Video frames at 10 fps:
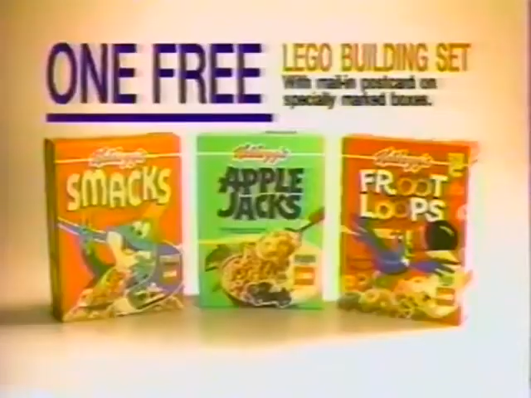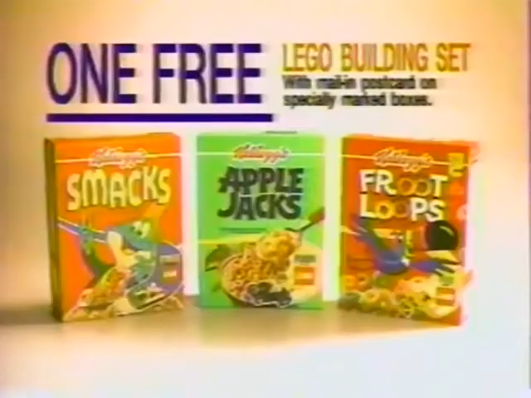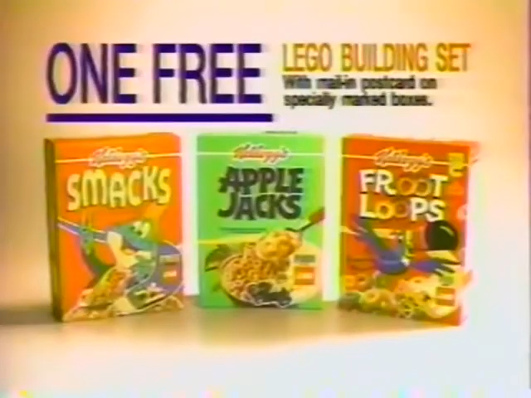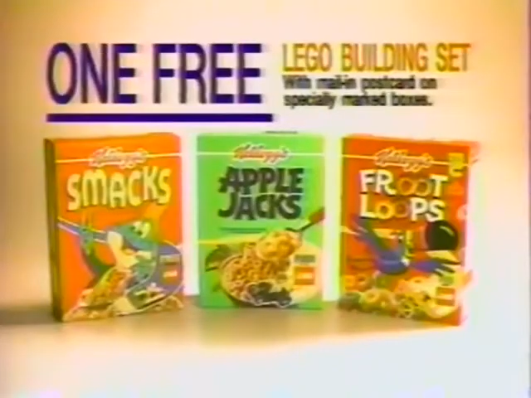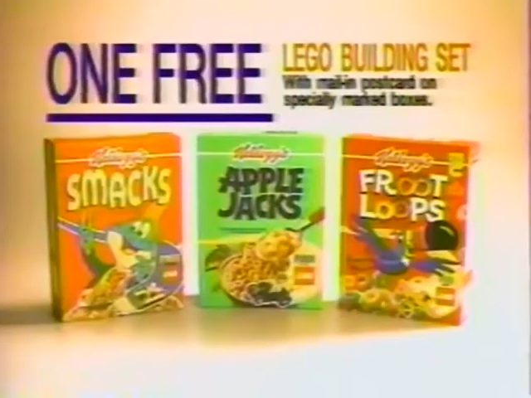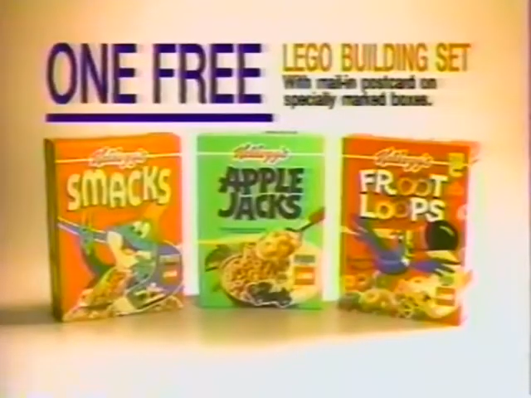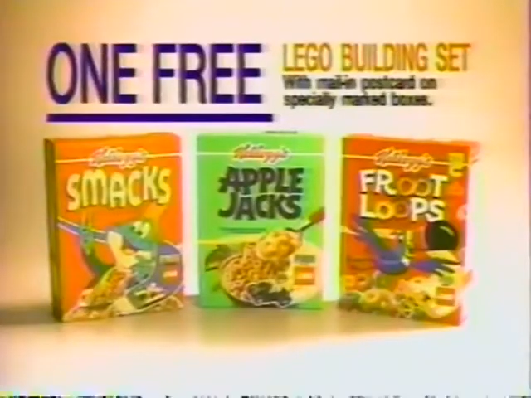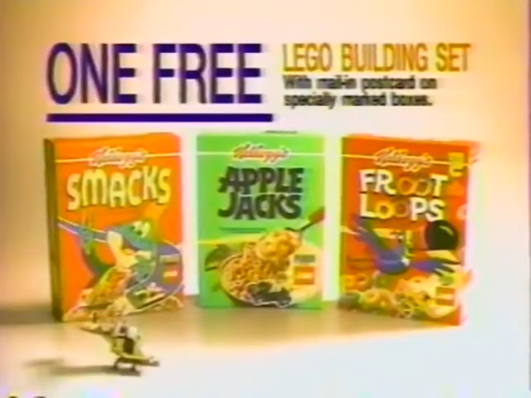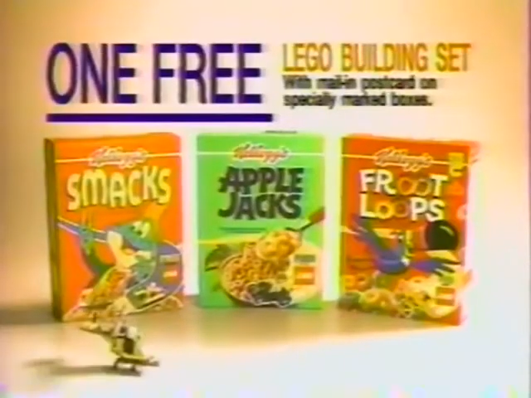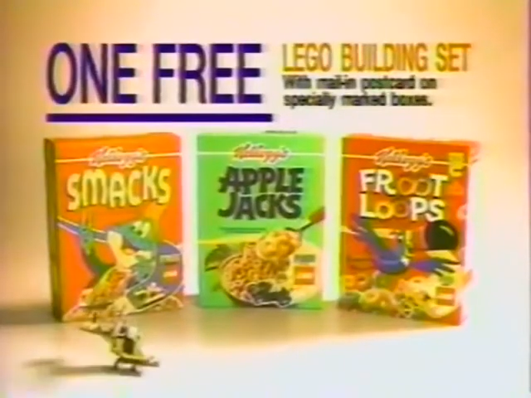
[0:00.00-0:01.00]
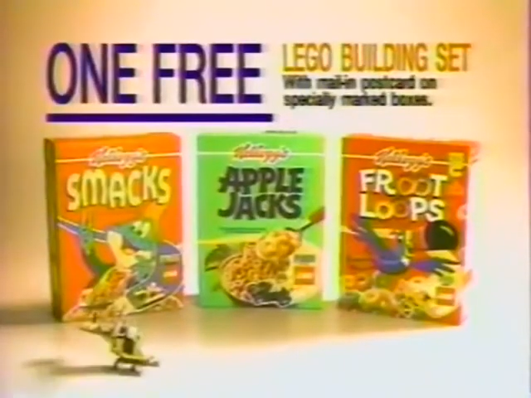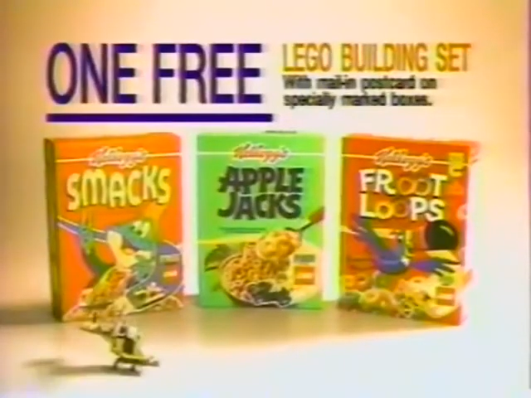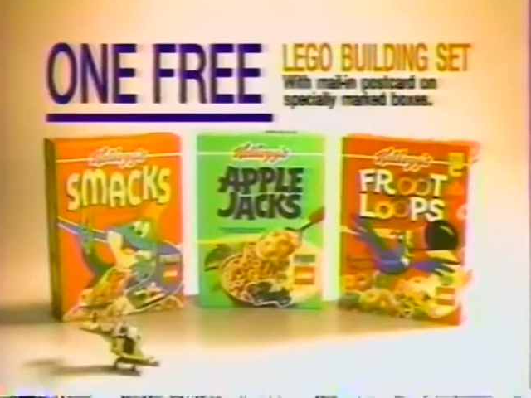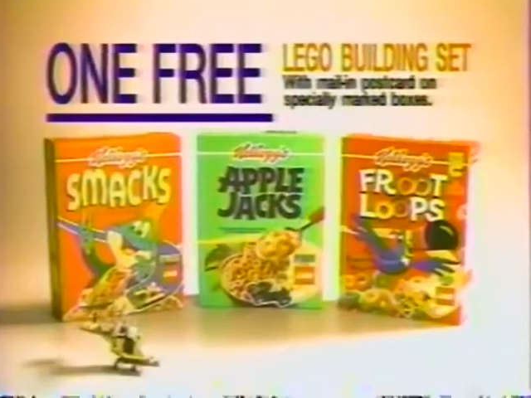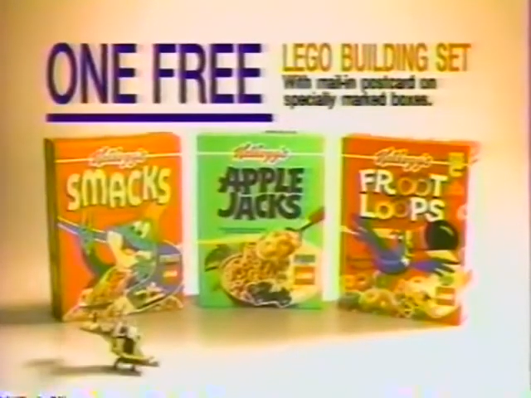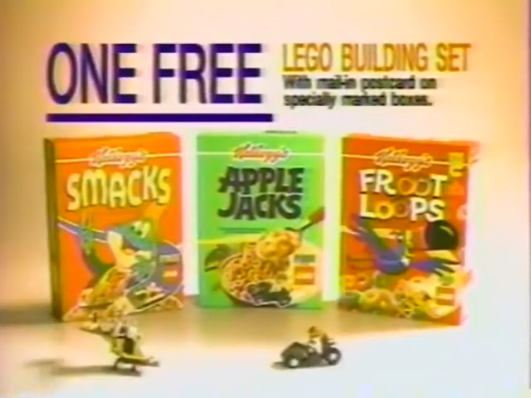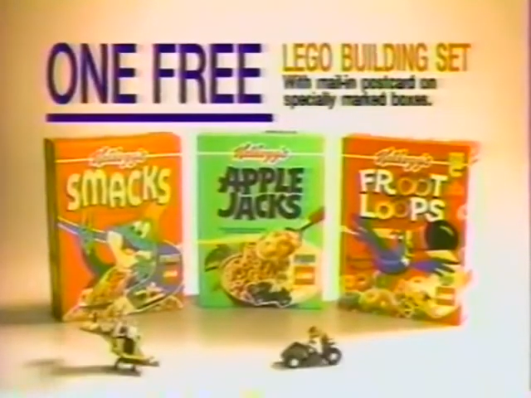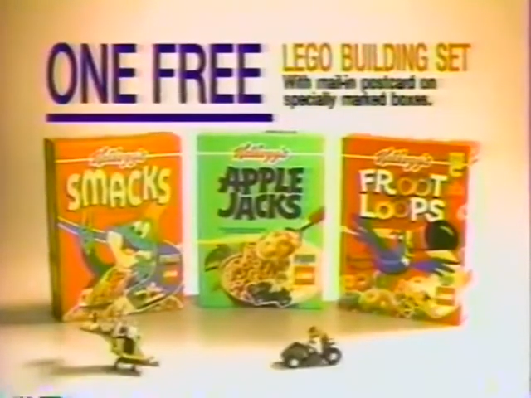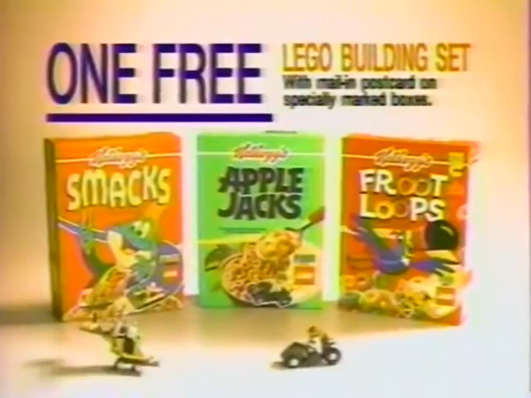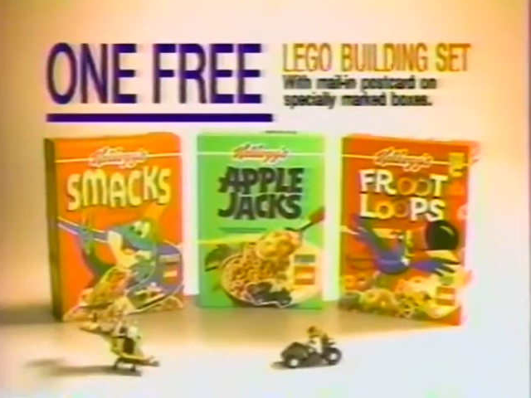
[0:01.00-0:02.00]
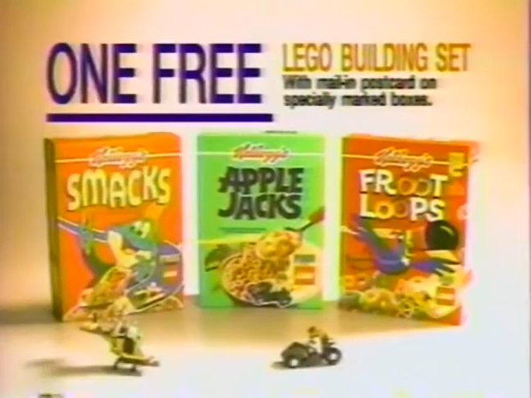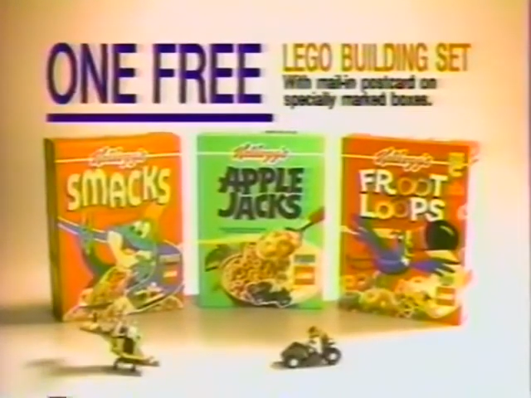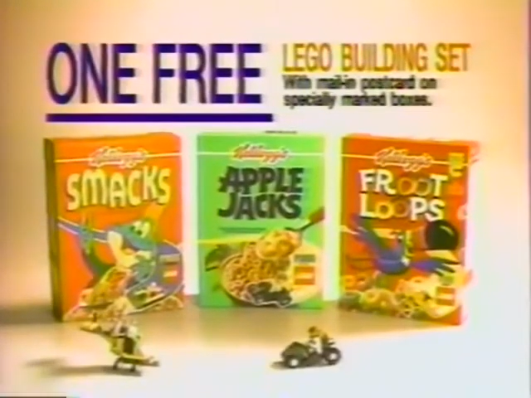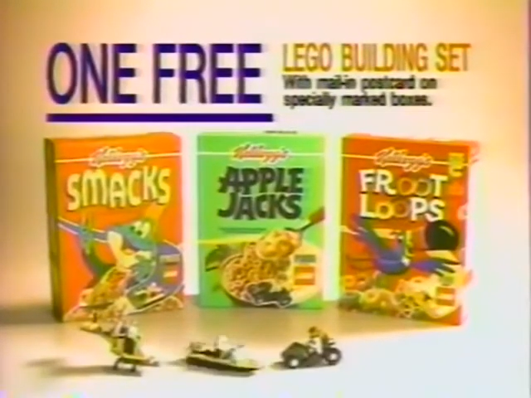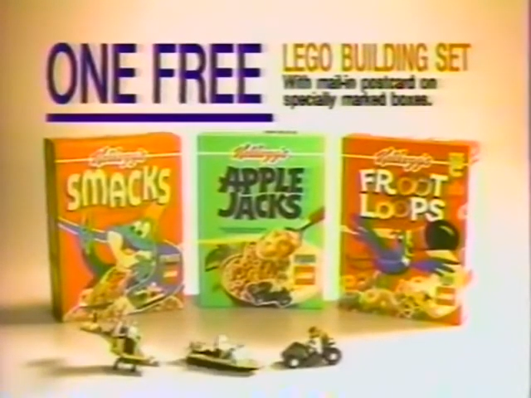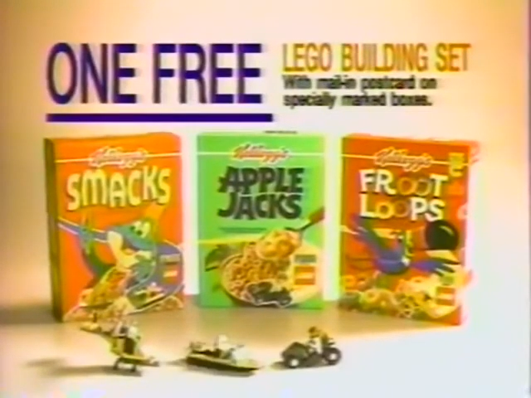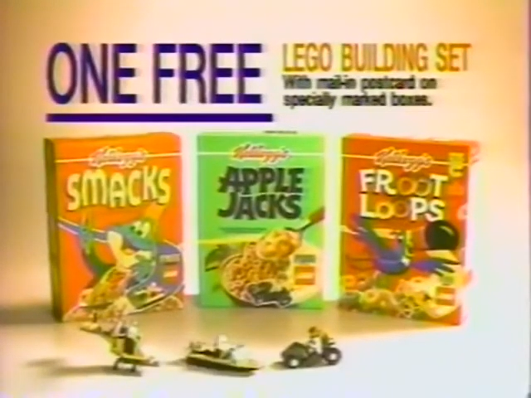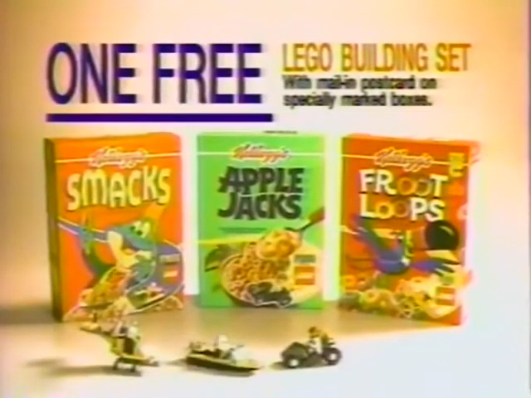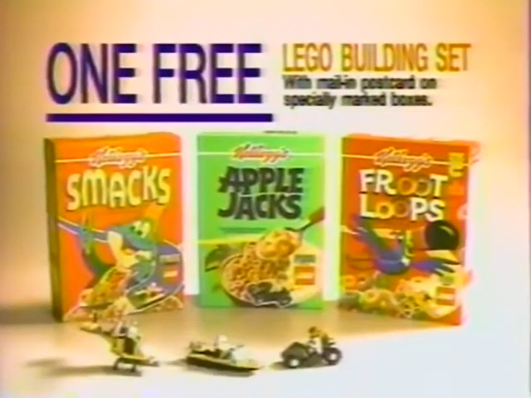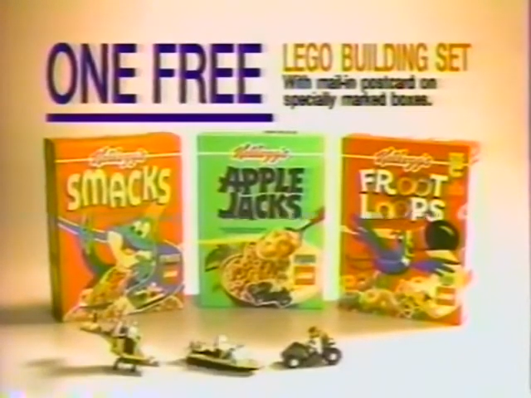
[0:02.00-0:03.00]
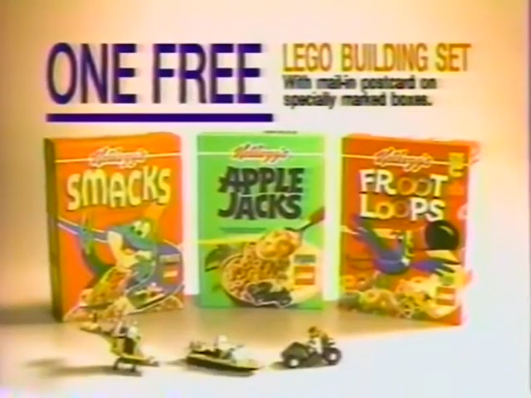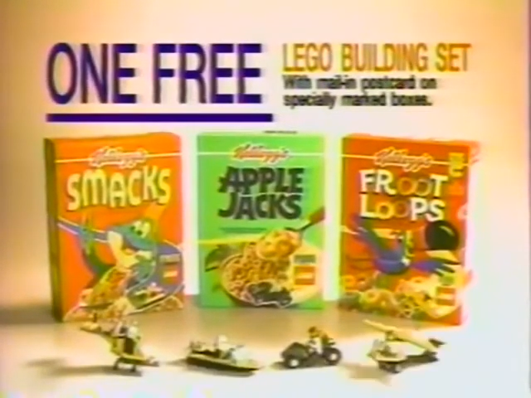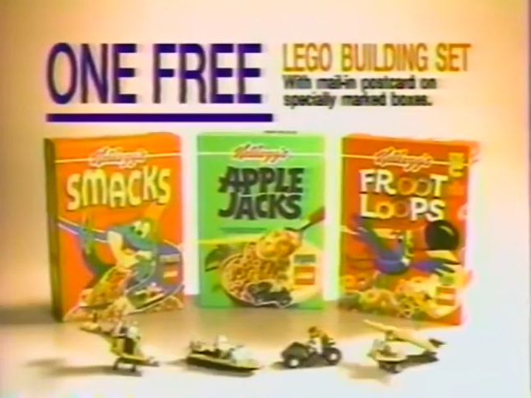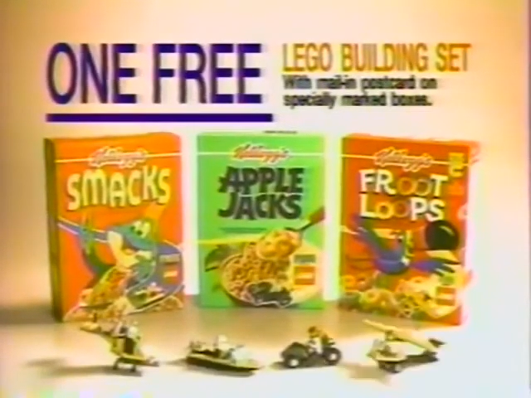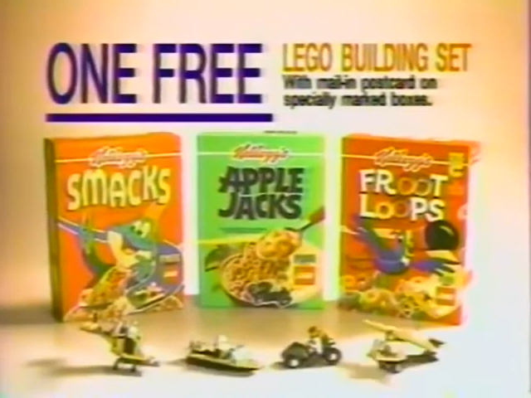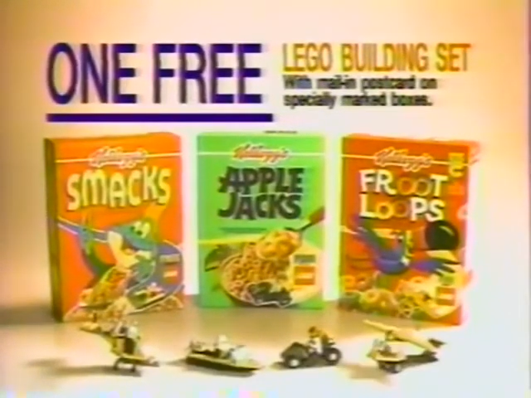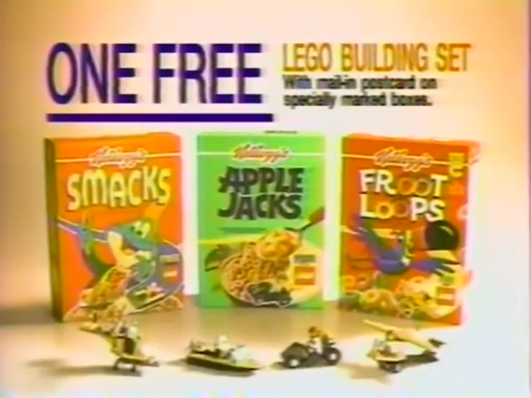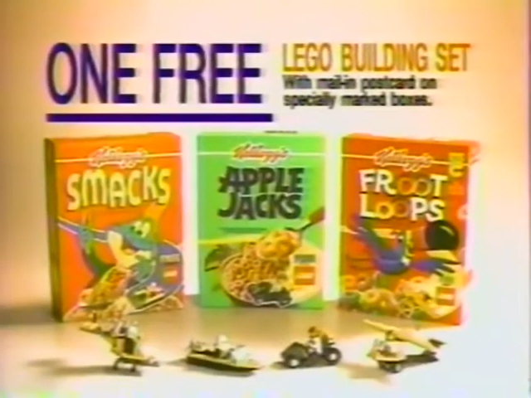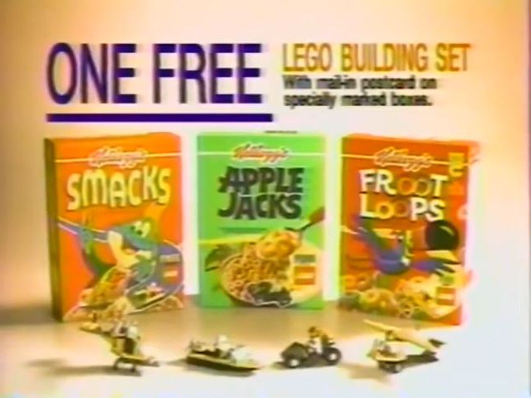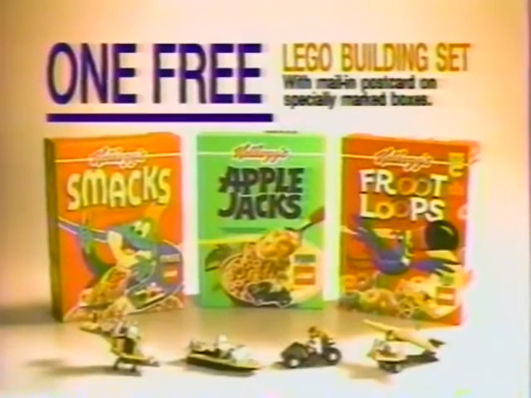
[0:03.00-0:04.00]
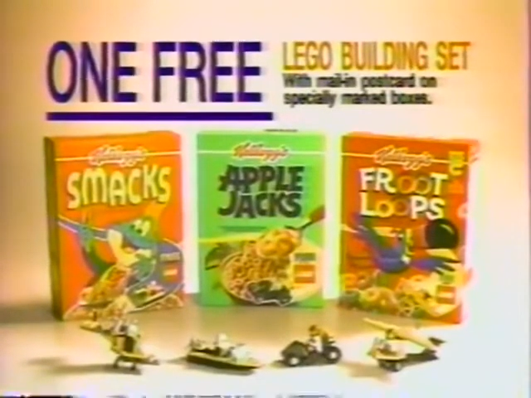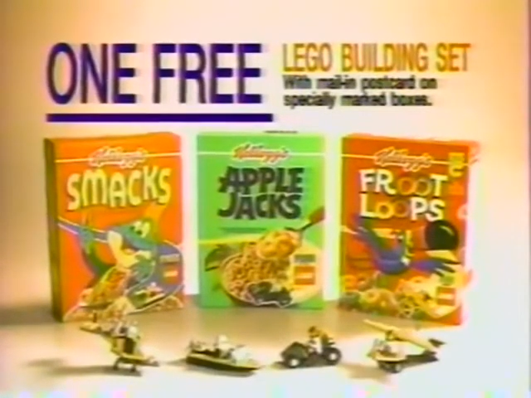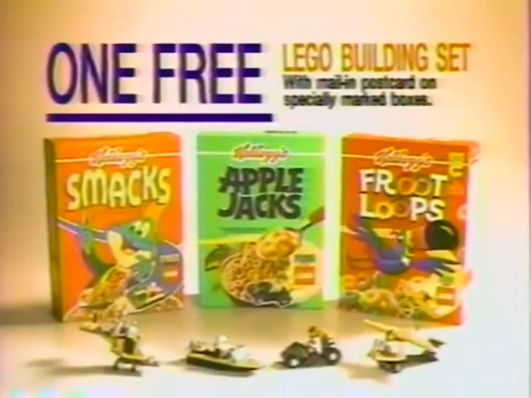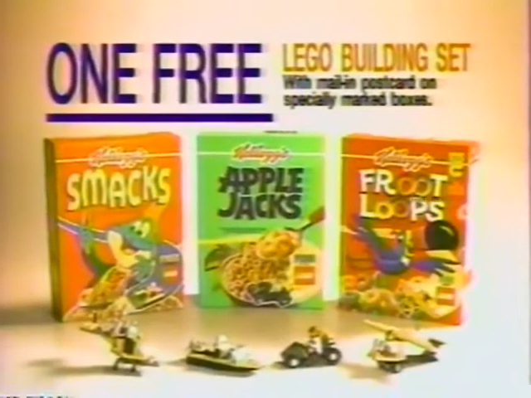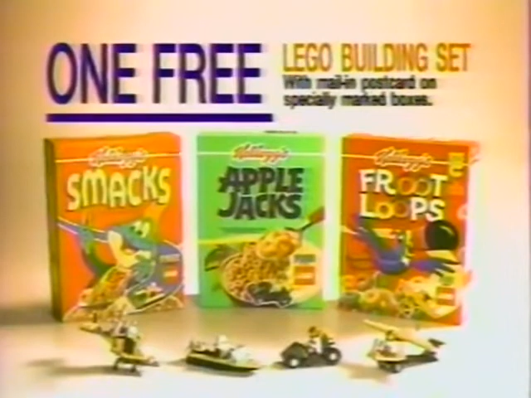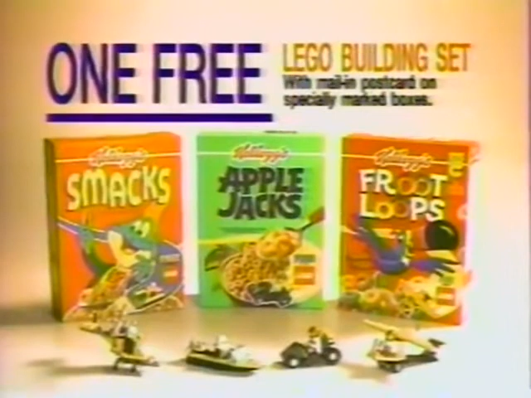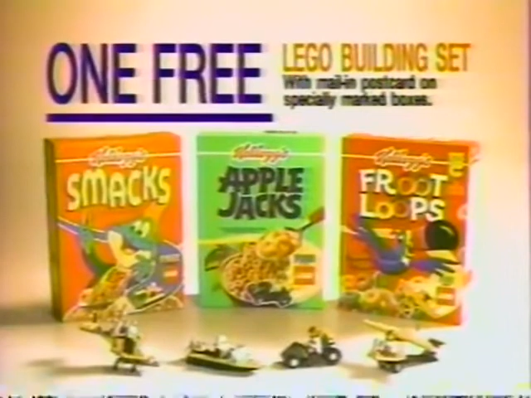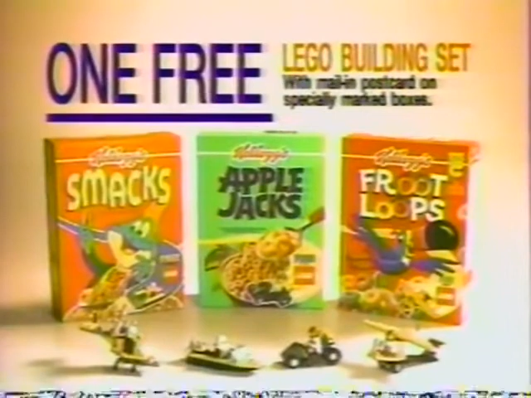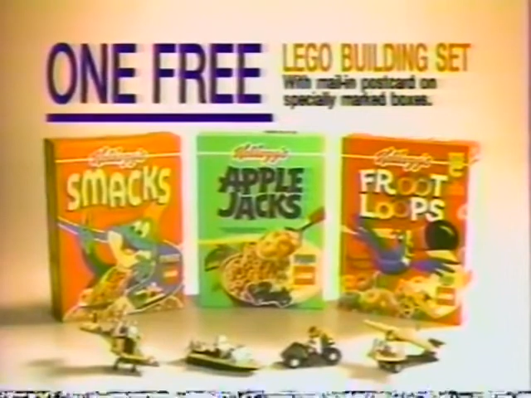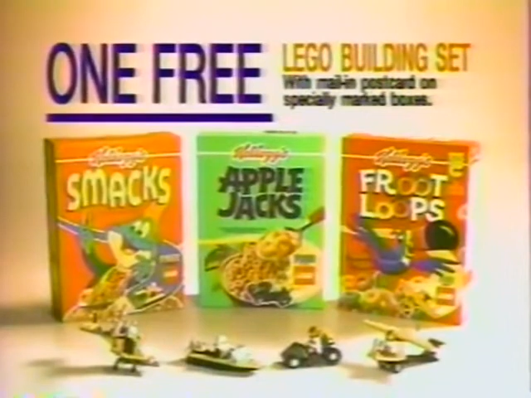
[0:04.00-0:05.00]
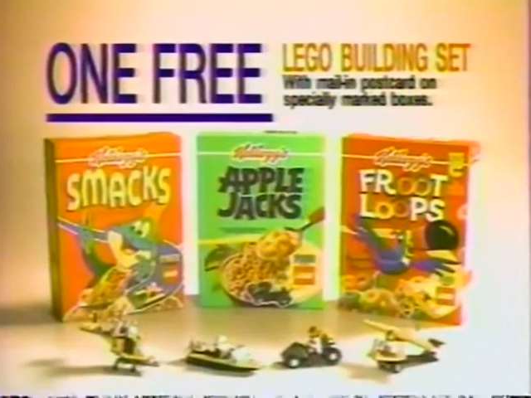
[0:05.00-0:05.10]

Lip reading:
[unreadable: no face in view]